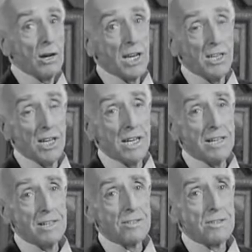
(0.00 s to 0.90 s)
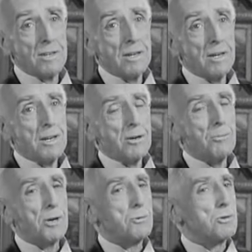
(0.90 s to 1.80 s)
Young in years,
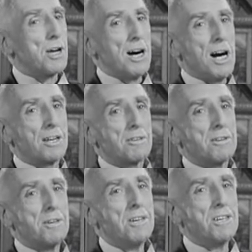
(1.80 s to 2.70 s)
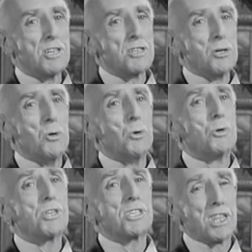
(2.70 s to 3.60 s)
but whose heart is as
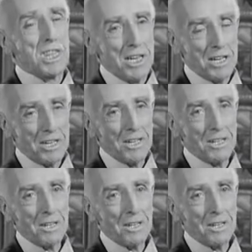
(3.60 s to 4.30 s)
old as the theater.